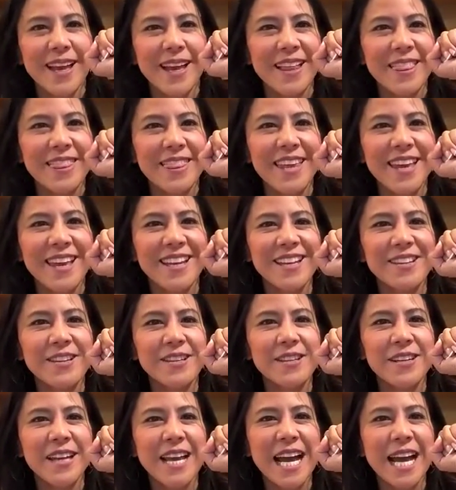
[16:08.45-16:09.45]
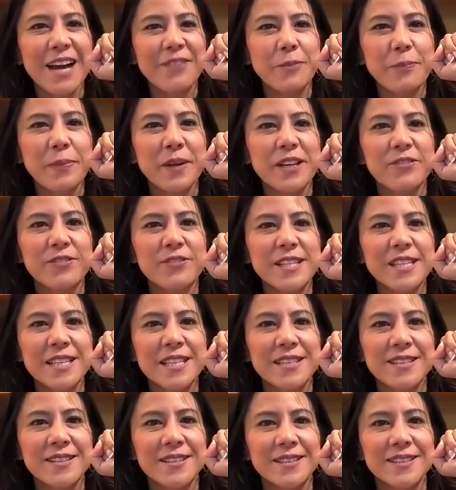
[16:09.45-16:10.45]
And then you have a bit of
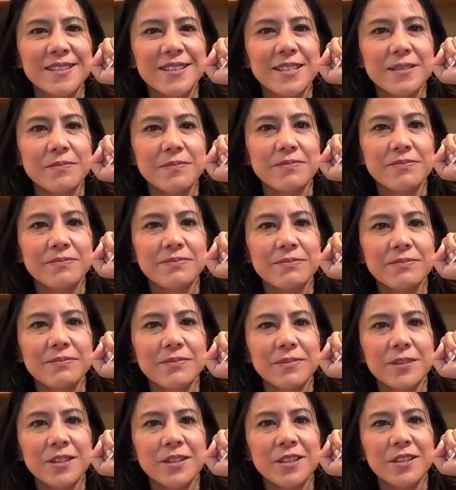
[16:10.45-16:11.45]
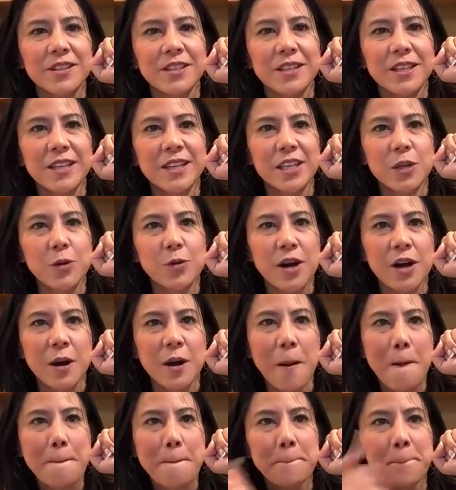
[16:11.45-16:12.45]
resistance. Who do you think you
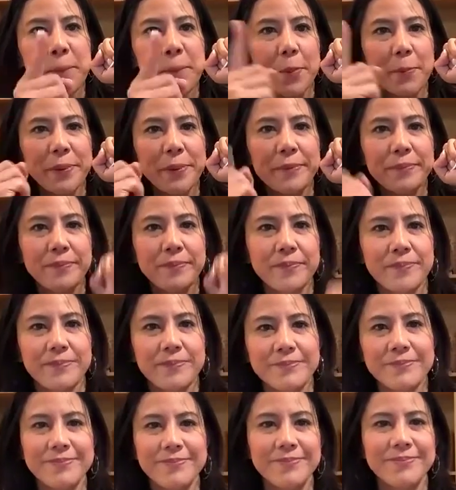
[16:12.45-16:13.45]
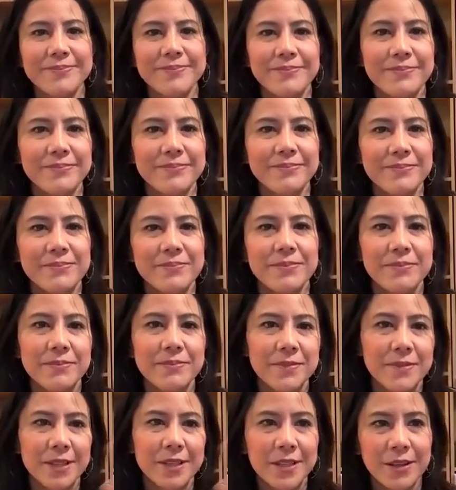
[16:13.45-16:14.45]
are? Pop.
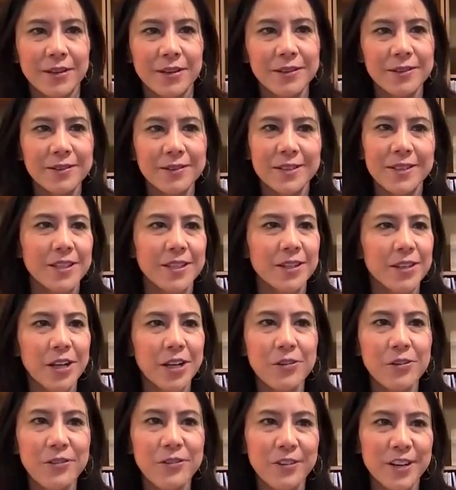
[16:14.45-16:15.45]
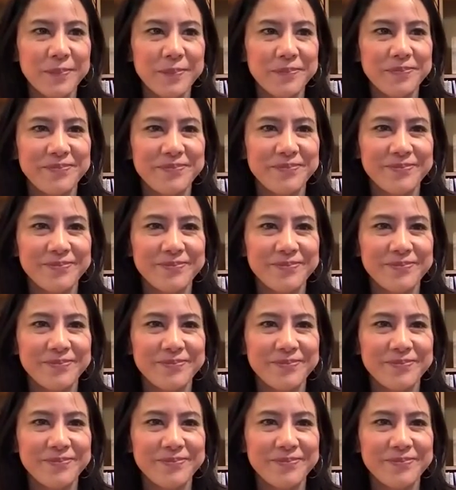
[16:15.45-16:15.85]
You don't you don't go for it.